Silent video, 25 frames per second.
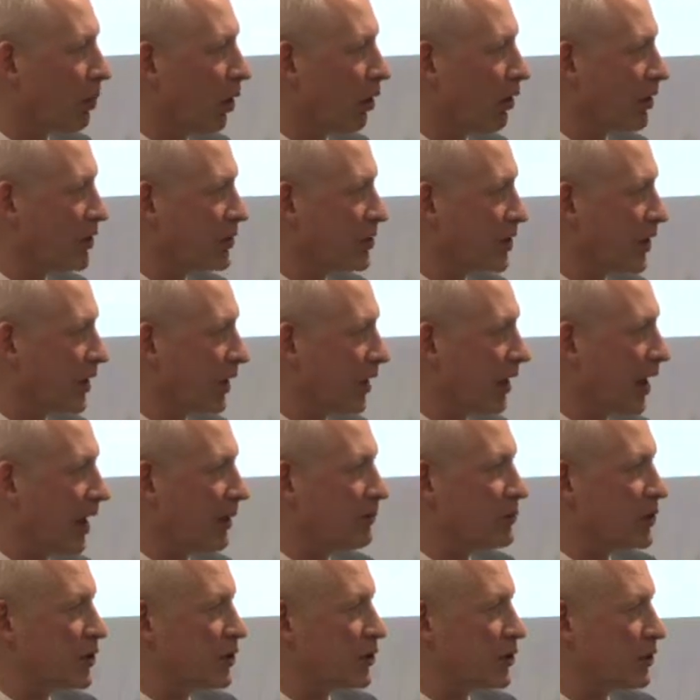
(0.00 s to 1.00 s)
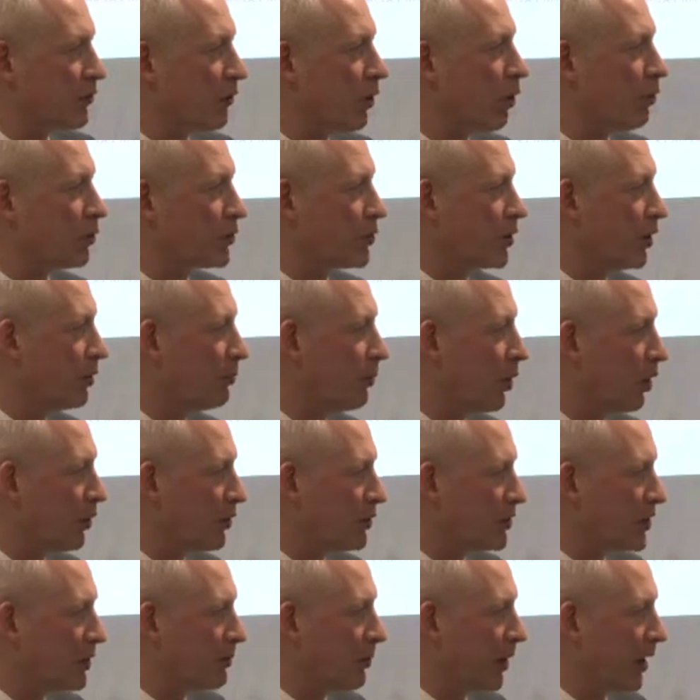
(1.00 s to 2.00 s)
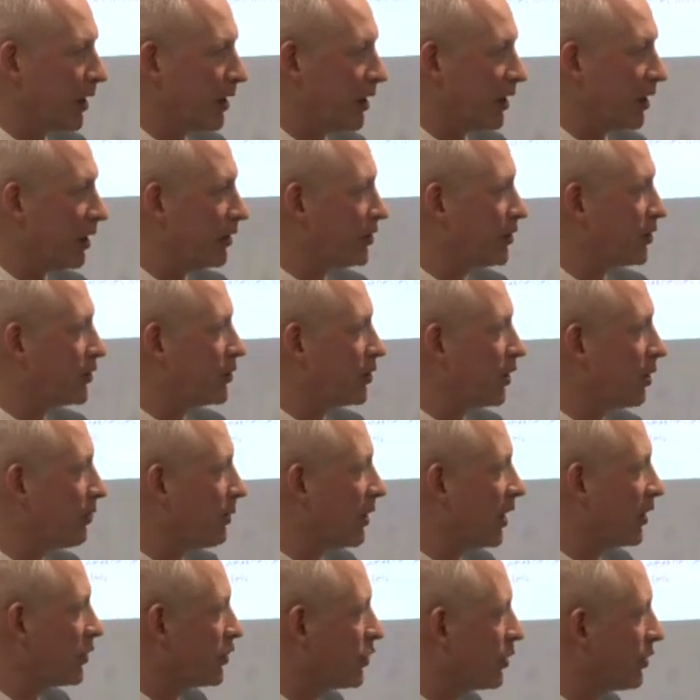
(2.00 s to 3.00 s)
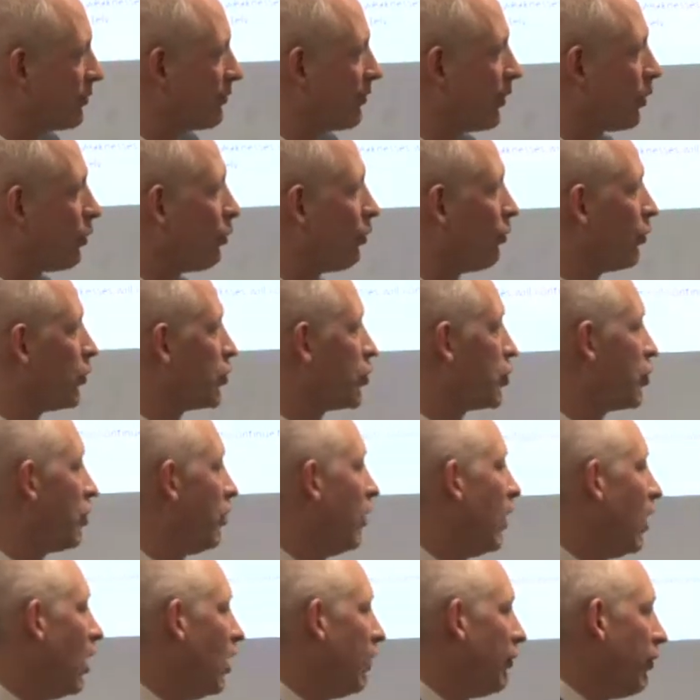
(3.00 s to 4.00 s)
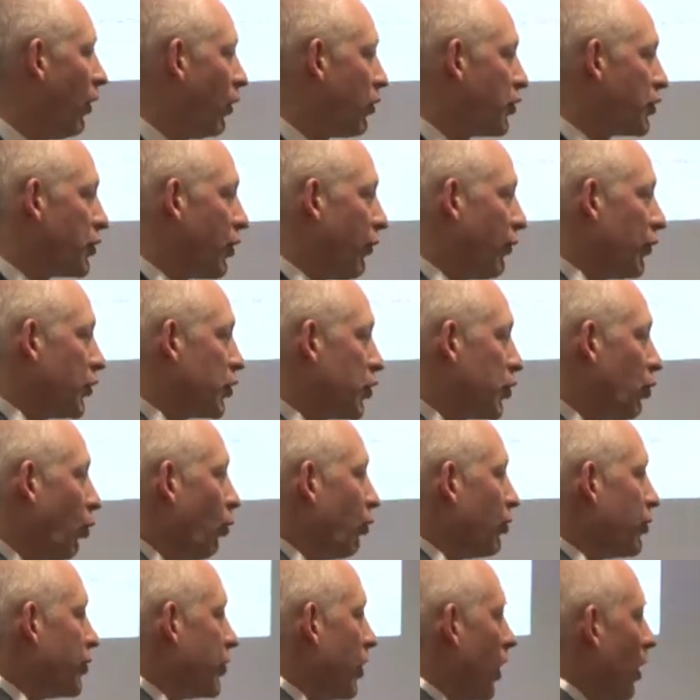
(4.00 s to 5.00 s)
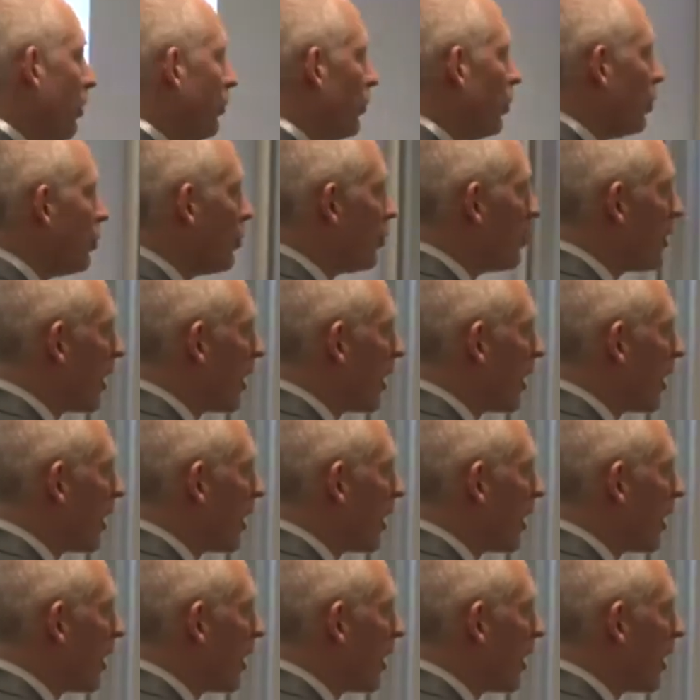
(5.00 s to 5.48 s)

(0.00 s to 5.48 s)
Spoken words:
policy, an absence of long-term policy making, a determination to focus on the short term. You could